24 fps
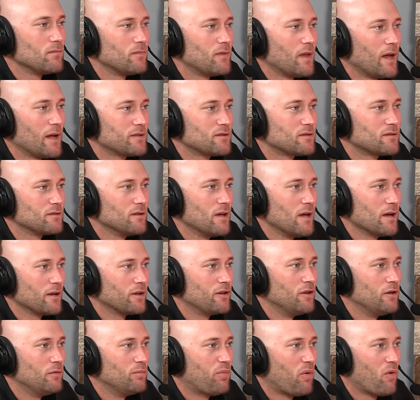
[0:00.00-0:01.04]
that's yeah,
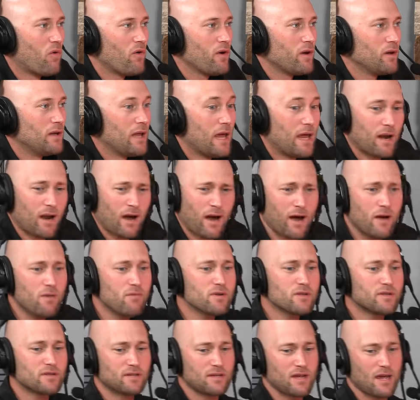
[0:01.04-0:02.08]
good point. And I
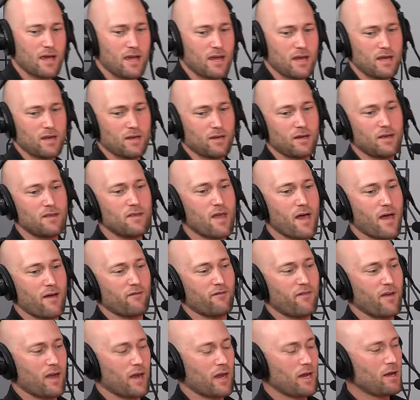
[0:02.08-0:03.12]
would say in that
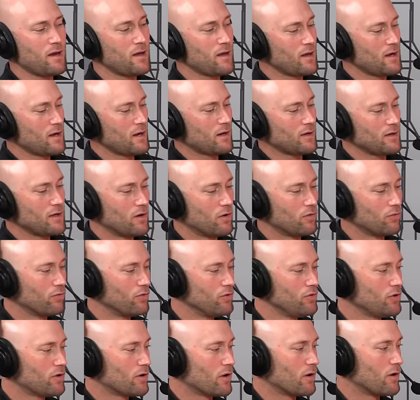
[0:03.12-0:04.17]
vein, you know,
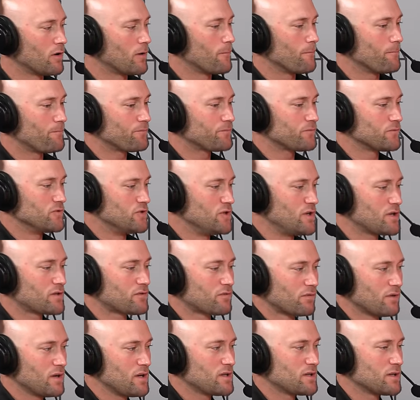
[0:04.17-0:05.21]
Ruger
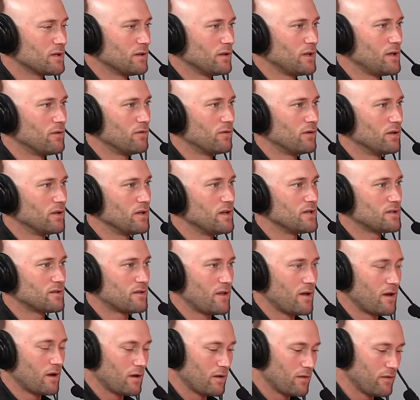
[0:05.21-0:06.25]
just recently released
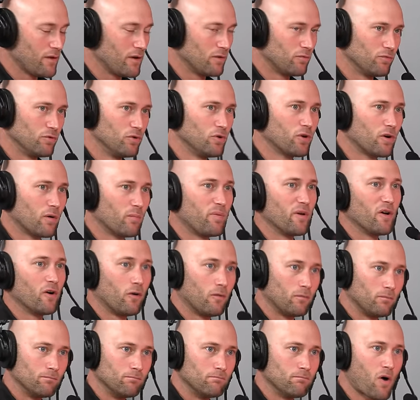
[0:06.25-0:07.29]
the the Ruger
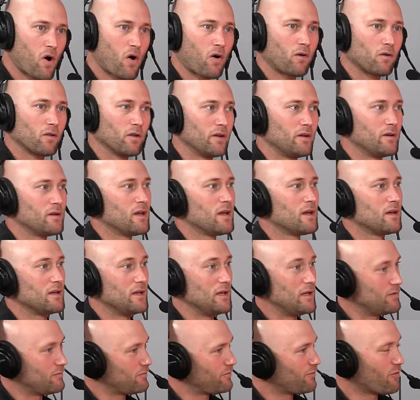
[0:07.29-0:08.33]
built Marlin
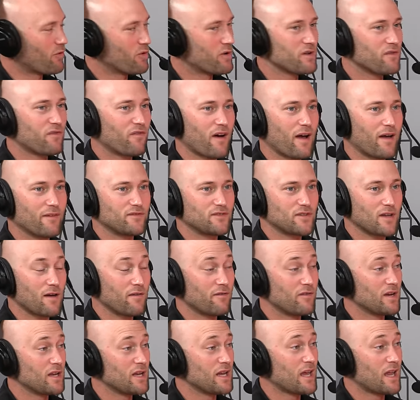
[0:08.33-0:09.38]
yeah. in forty-five
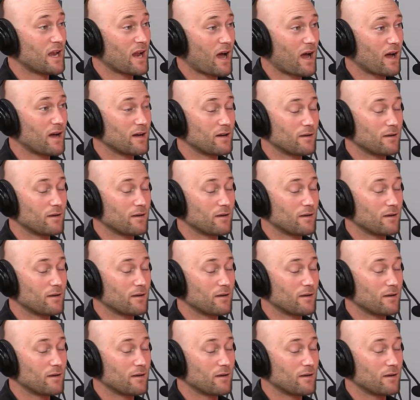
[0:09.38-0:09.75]
seventy, and